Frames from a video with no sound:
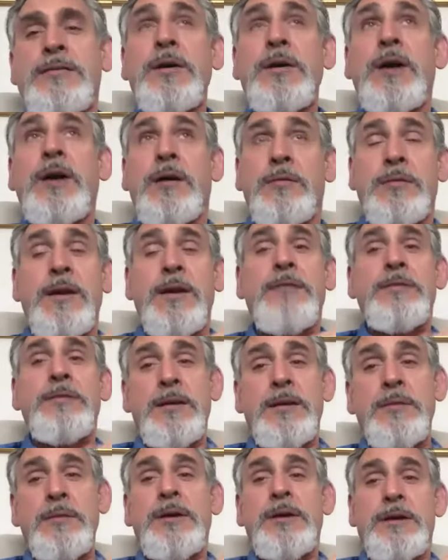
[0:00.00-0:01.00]
I'm
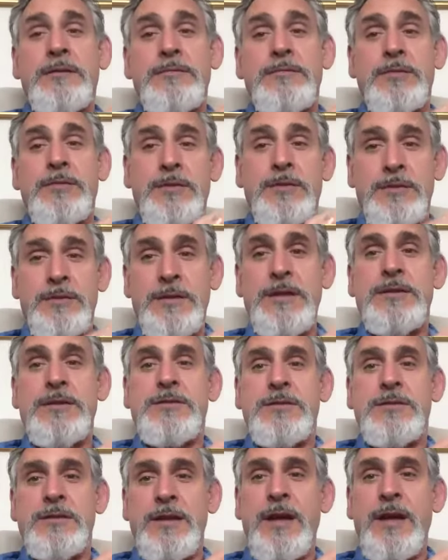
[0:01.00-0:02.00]
definitely looking for a
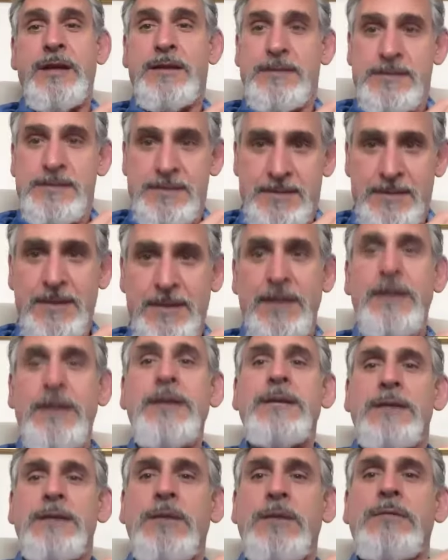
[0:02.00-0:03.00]
teacher that is,
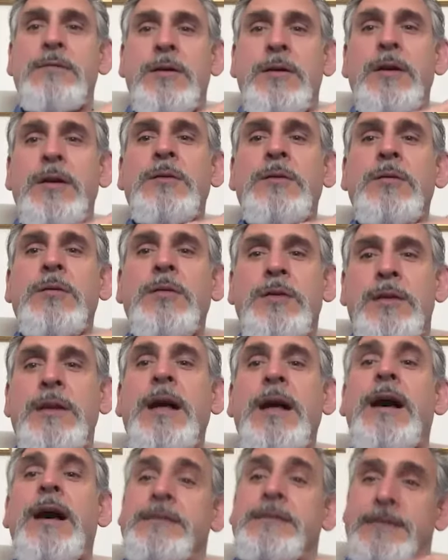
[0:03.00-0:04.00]
very
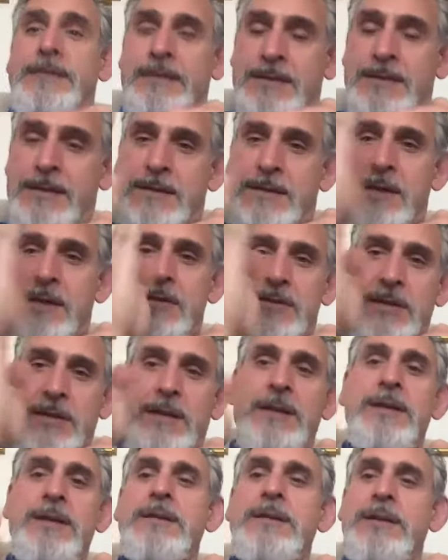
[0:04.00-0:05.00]
orthodox in the
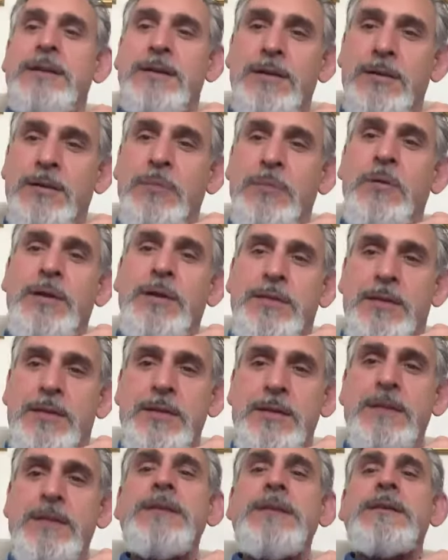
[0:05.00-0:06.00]
teaching, in what the,